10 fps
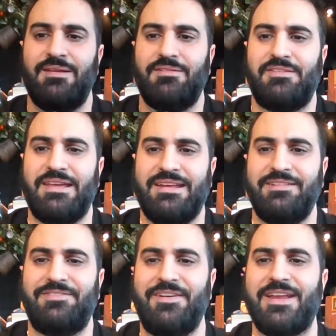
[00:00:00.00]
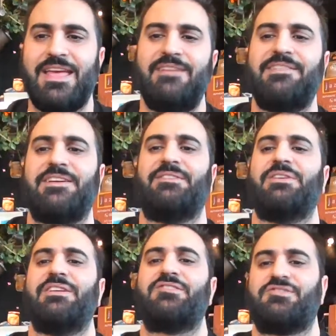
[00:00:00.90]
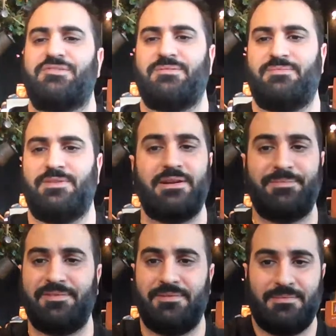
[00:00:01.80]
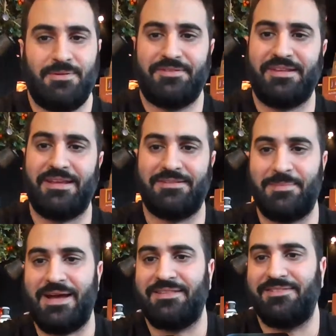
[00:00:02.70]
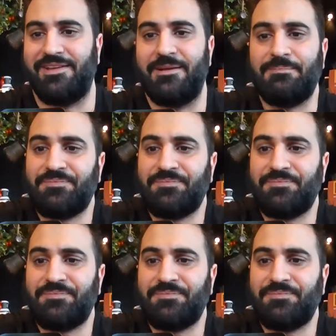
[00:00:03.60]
So it is very heavy and rich. I'm not saying it's a bad thing.